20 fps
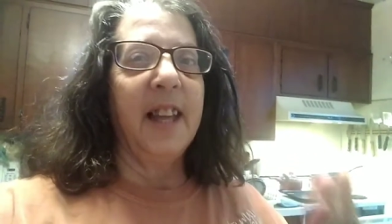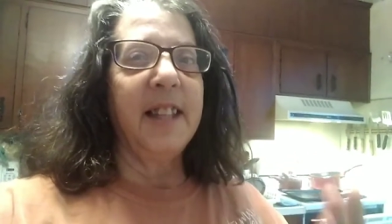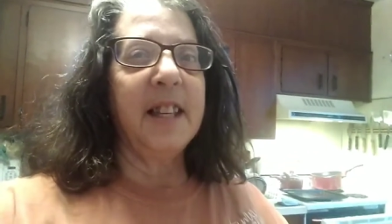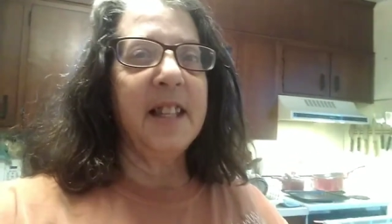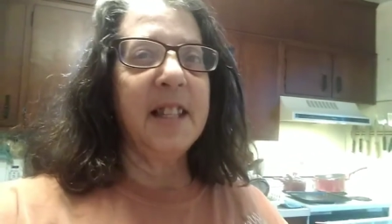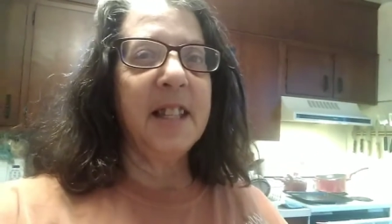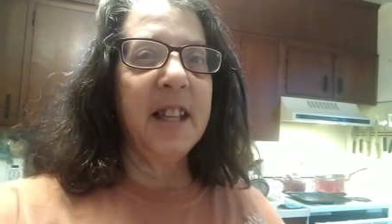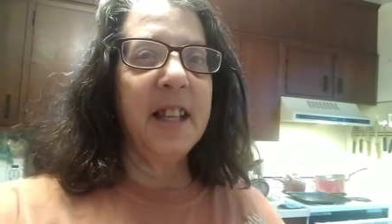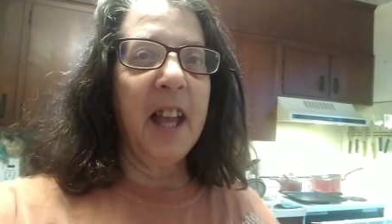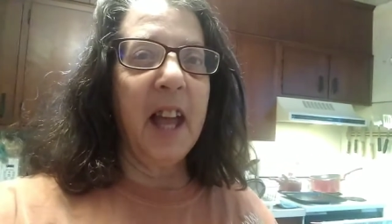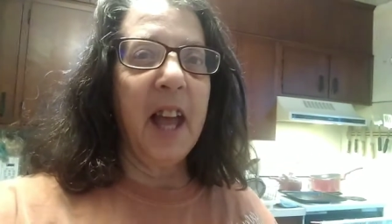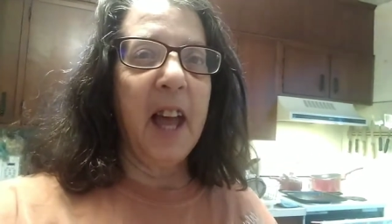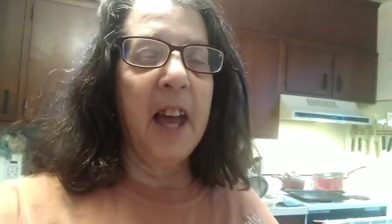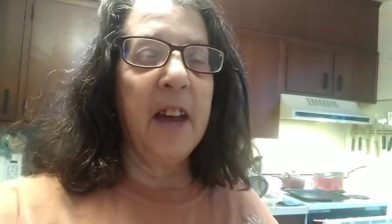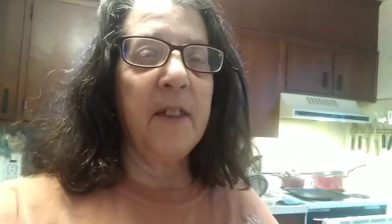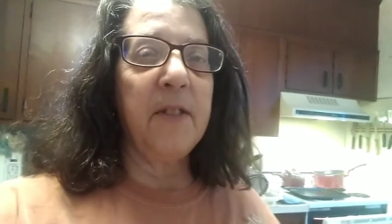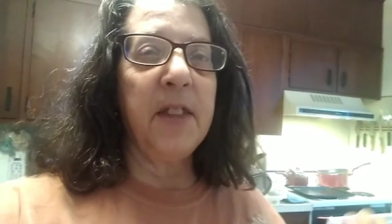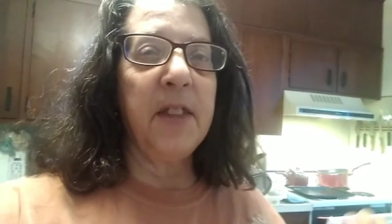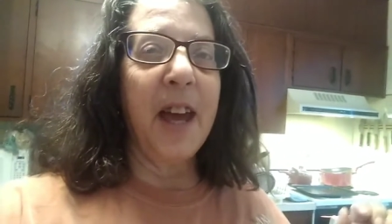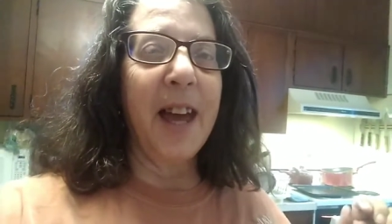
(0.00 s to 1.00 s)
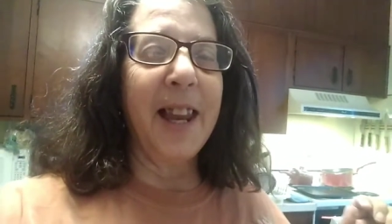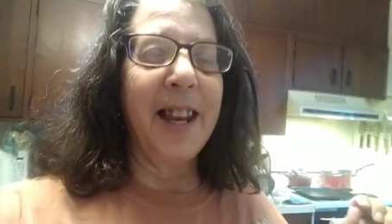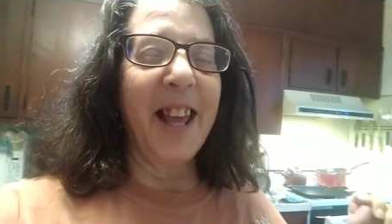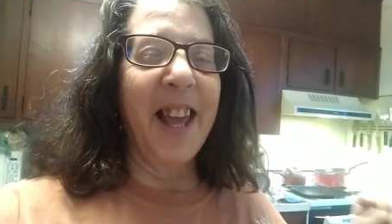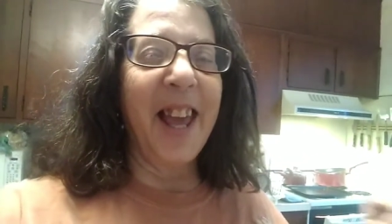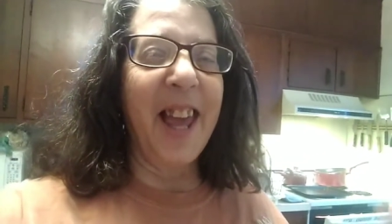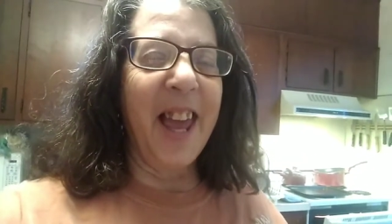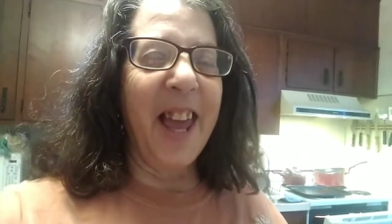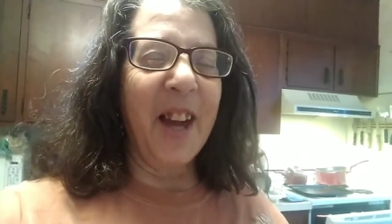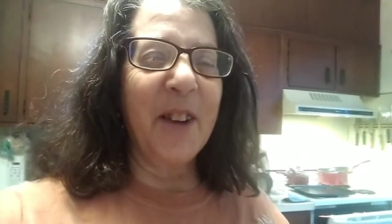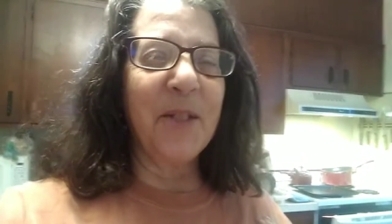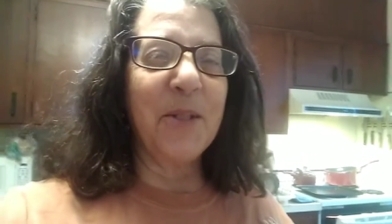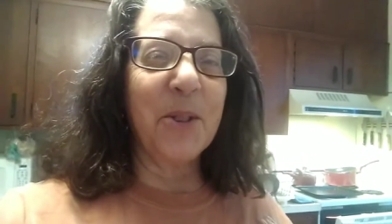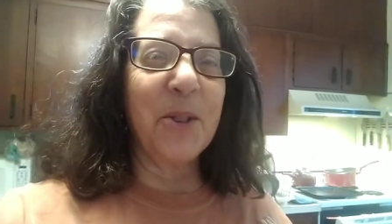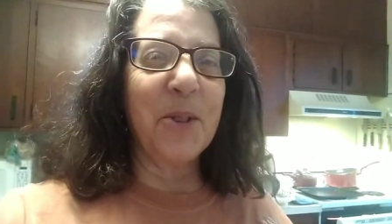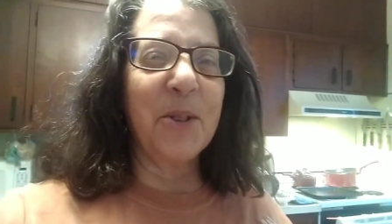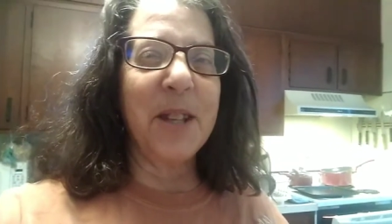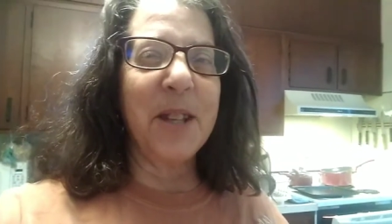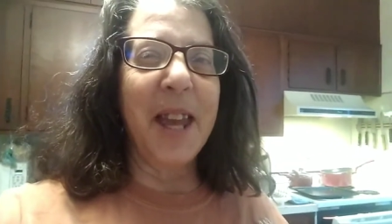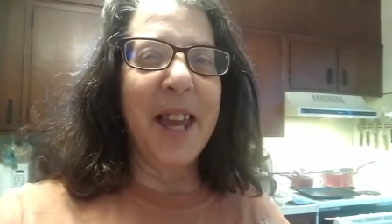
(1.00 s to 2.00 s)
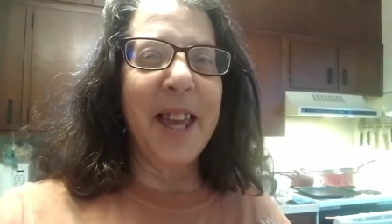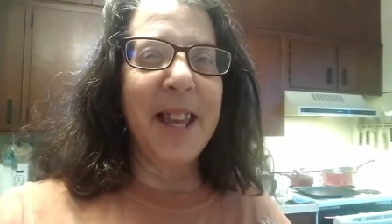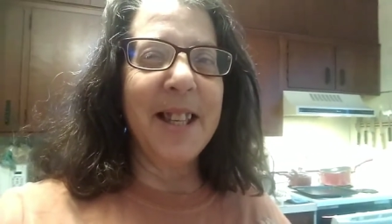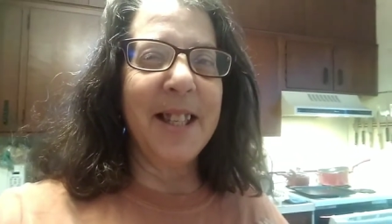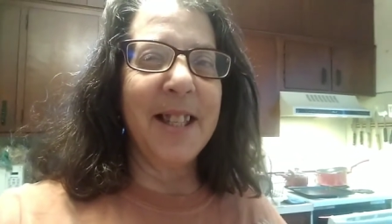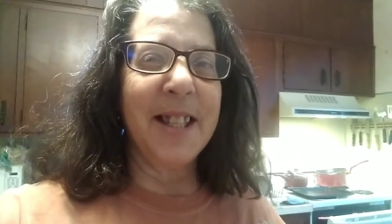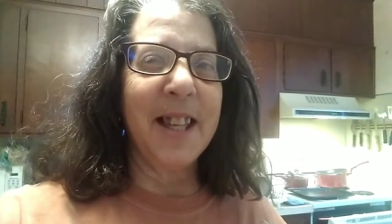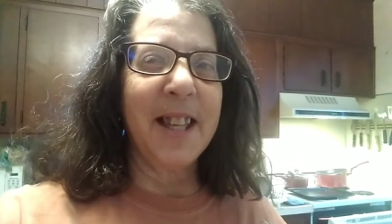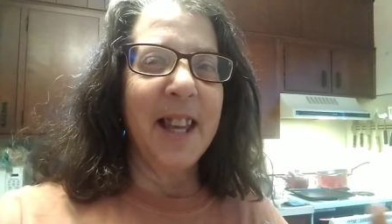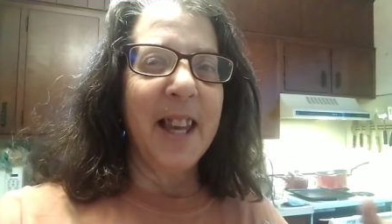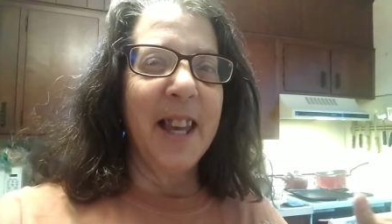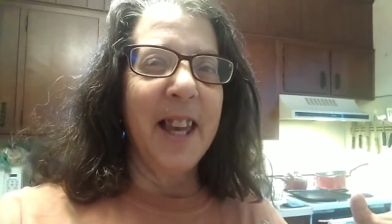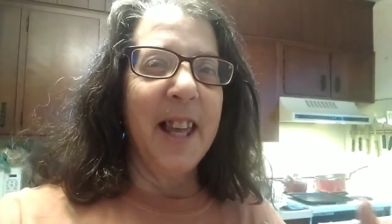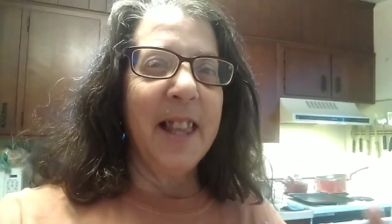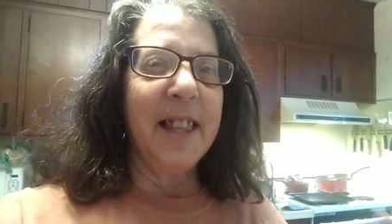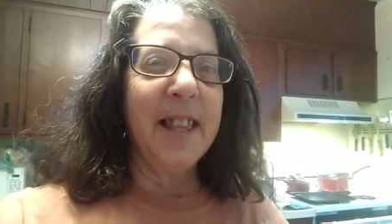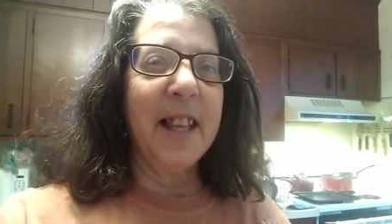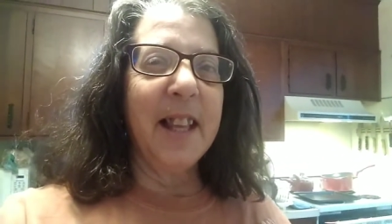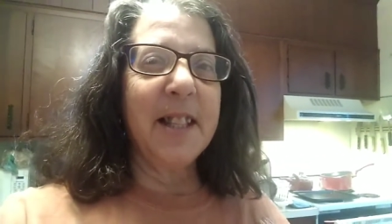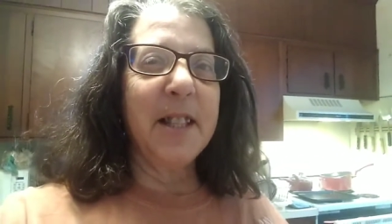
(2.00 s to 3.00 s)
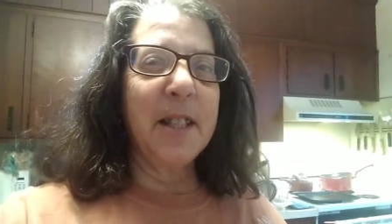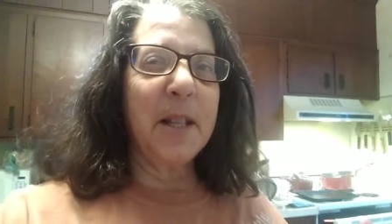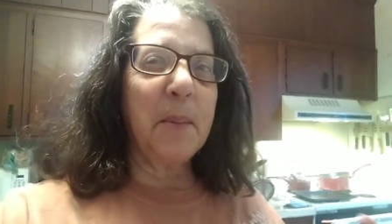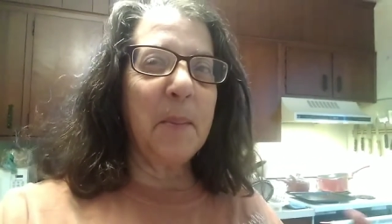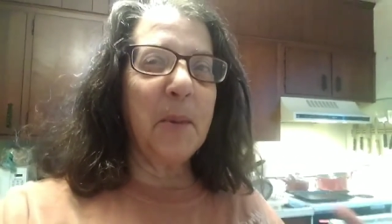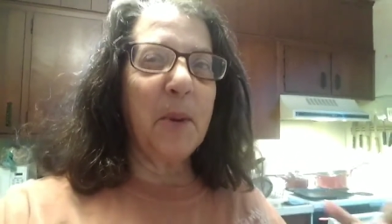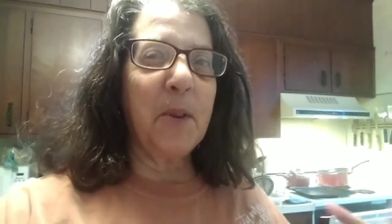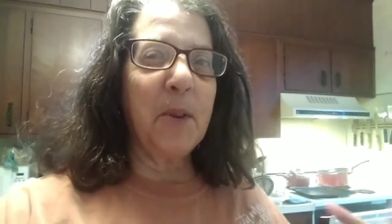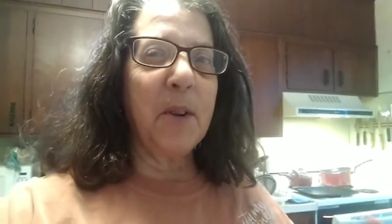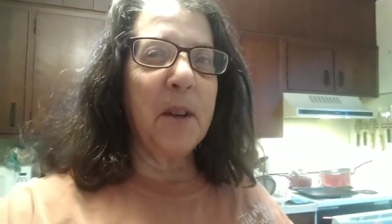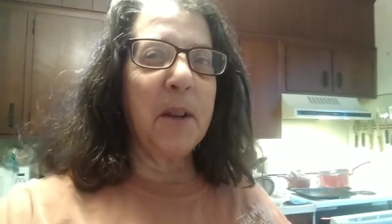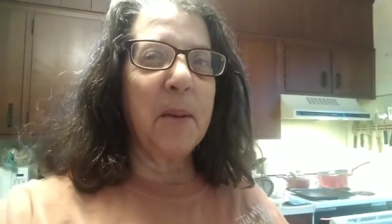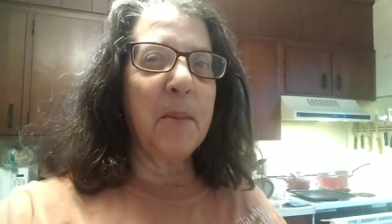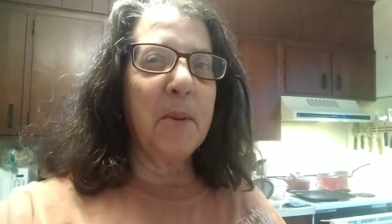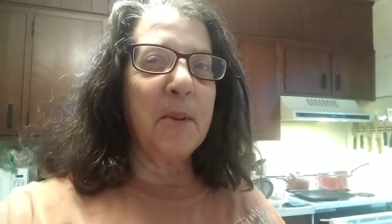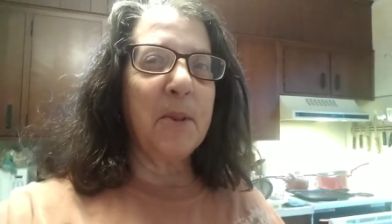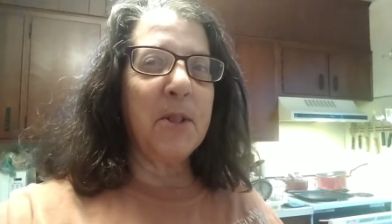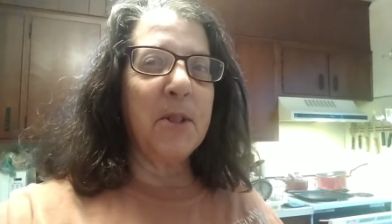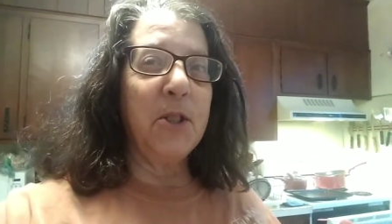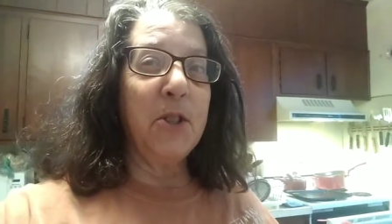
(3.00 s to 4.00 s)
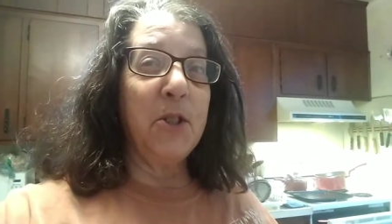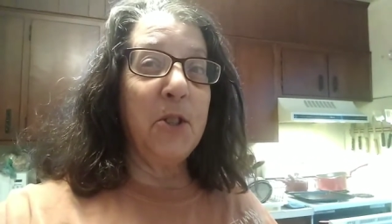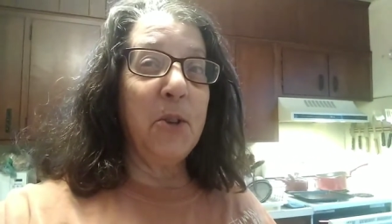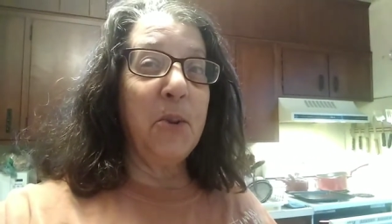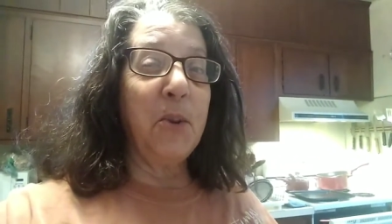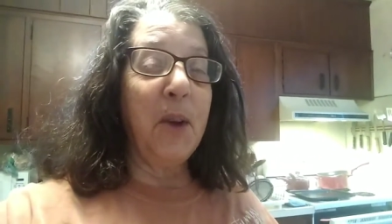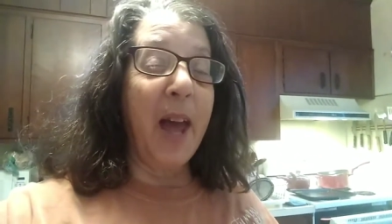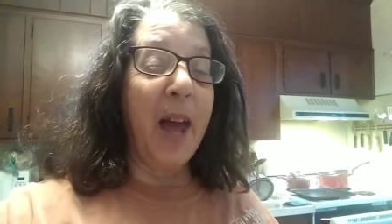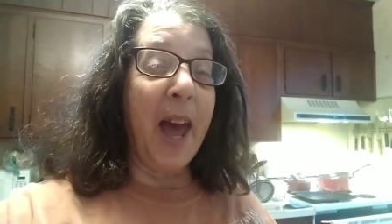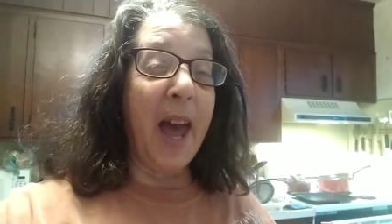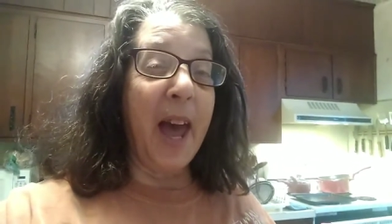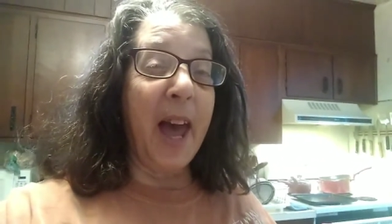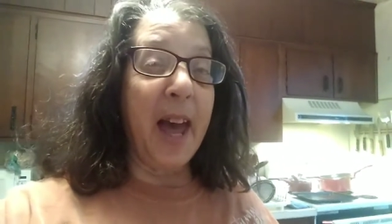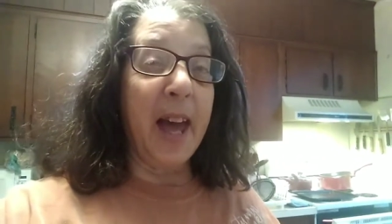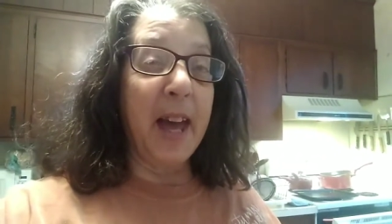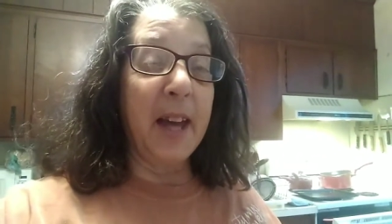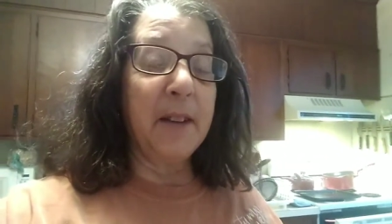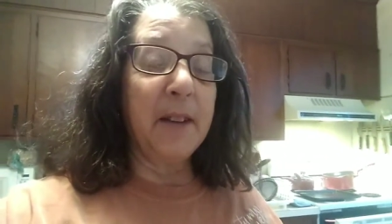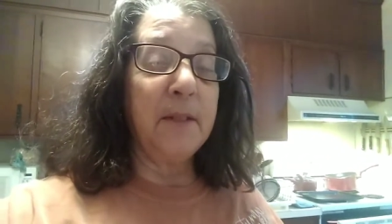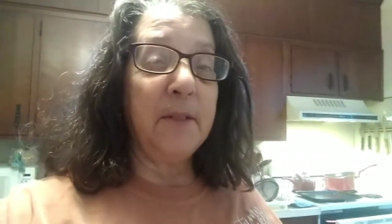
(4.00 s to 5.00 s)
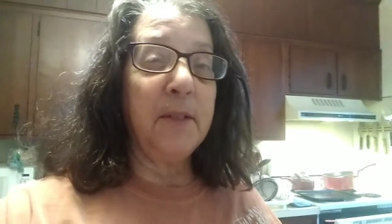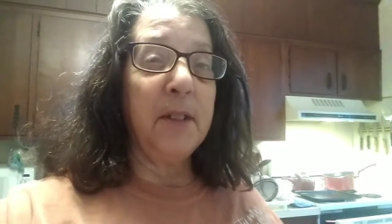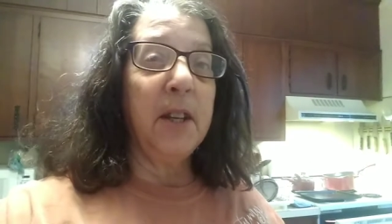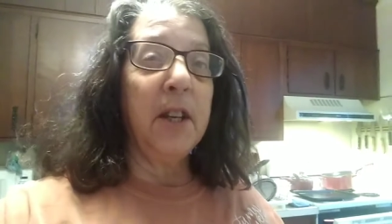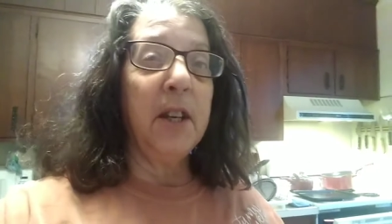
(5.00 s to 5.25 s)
Doesn't have that aftertaste that some creamers do have.